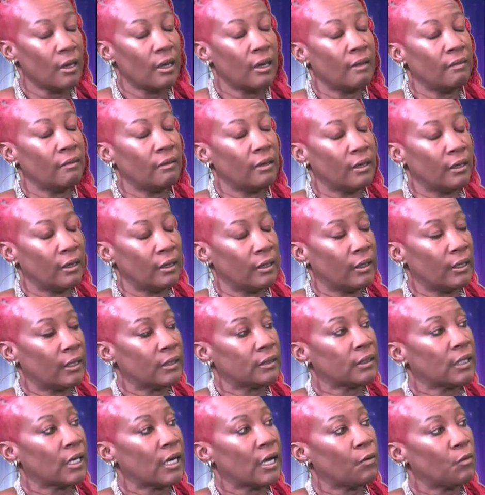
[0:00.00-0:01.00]
And then at
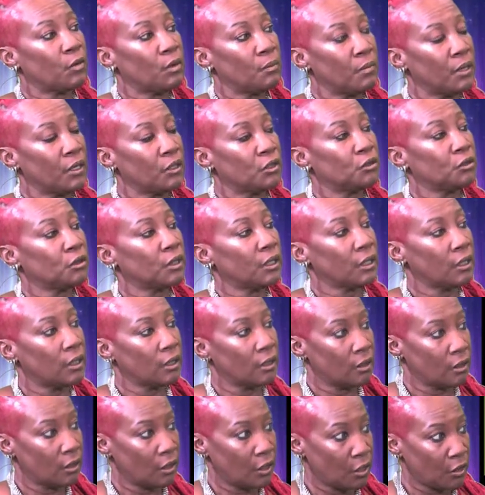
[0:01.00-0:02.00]
that time, we make sure they
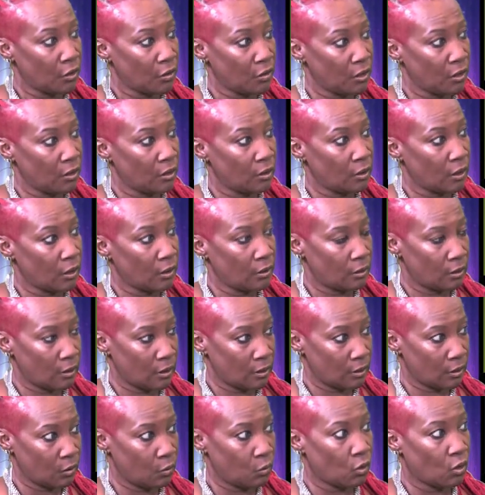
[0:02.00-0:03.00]
get in the area
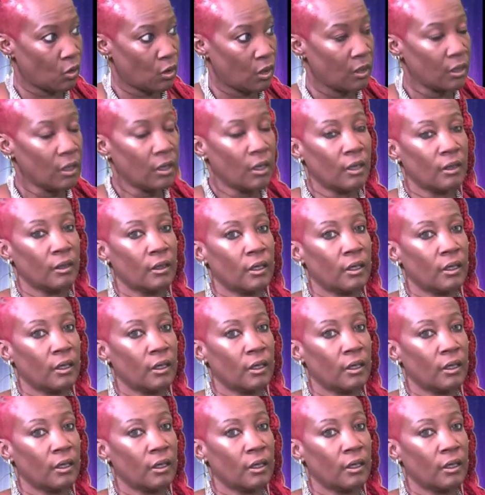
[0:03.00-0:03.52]
that they want.